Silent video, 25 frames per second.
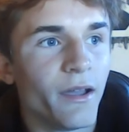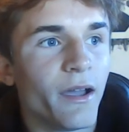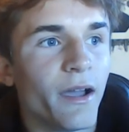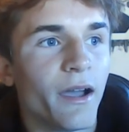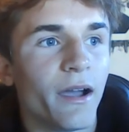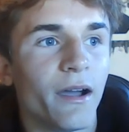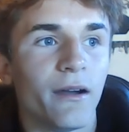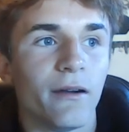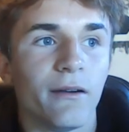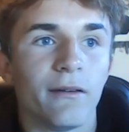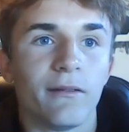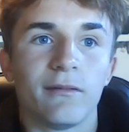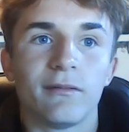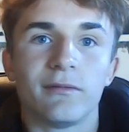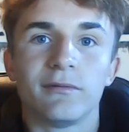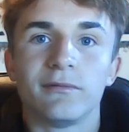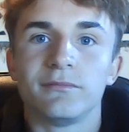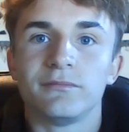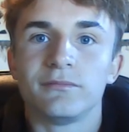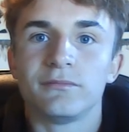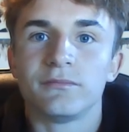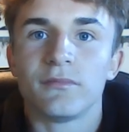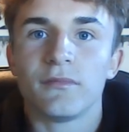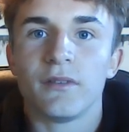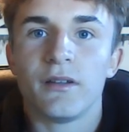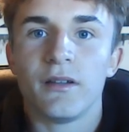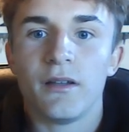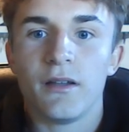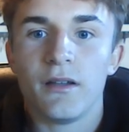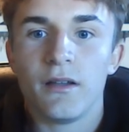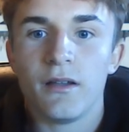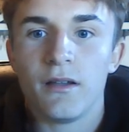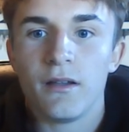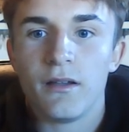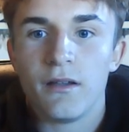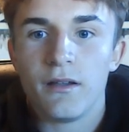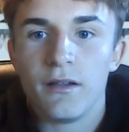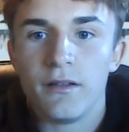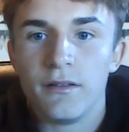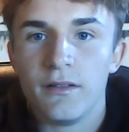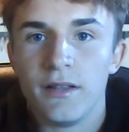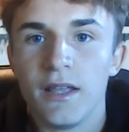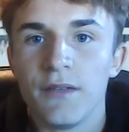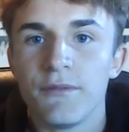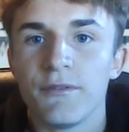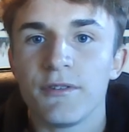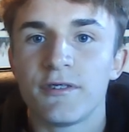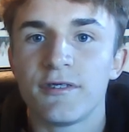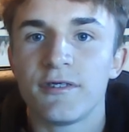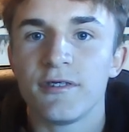how
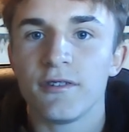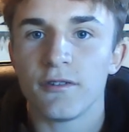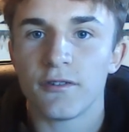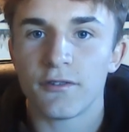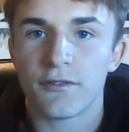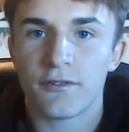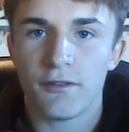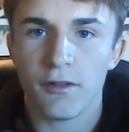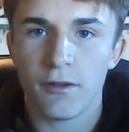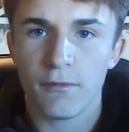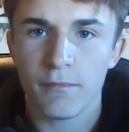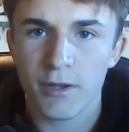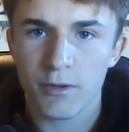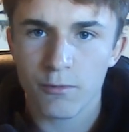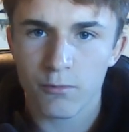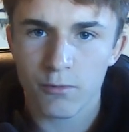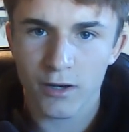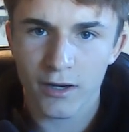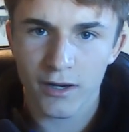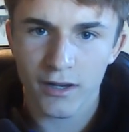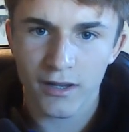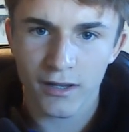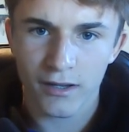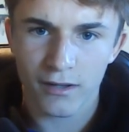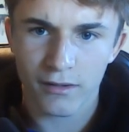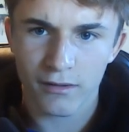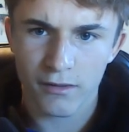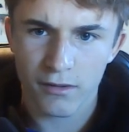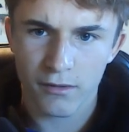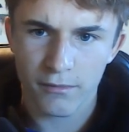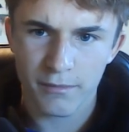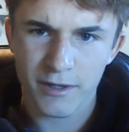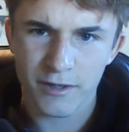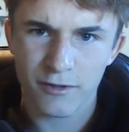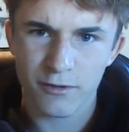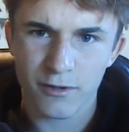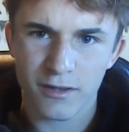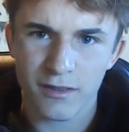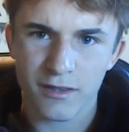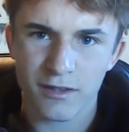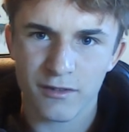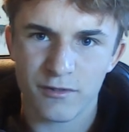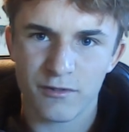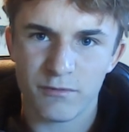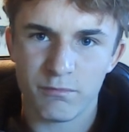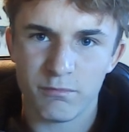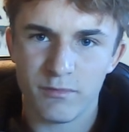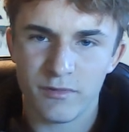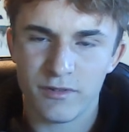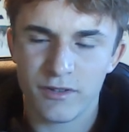Navy SEALs they'll be working, they'll be doing
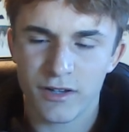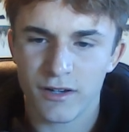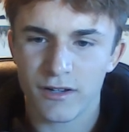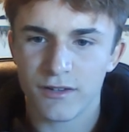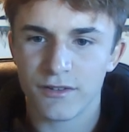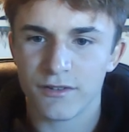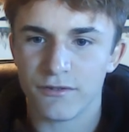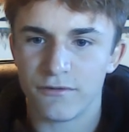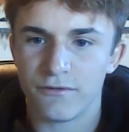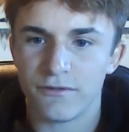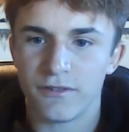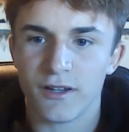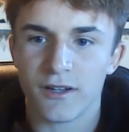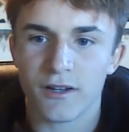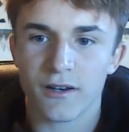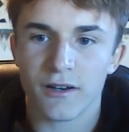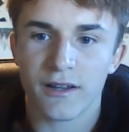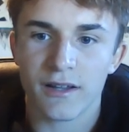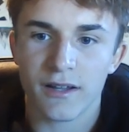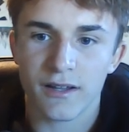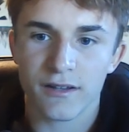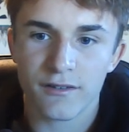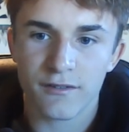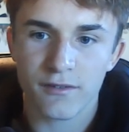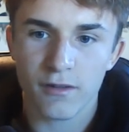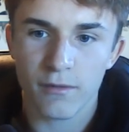these tons of flutter kicks.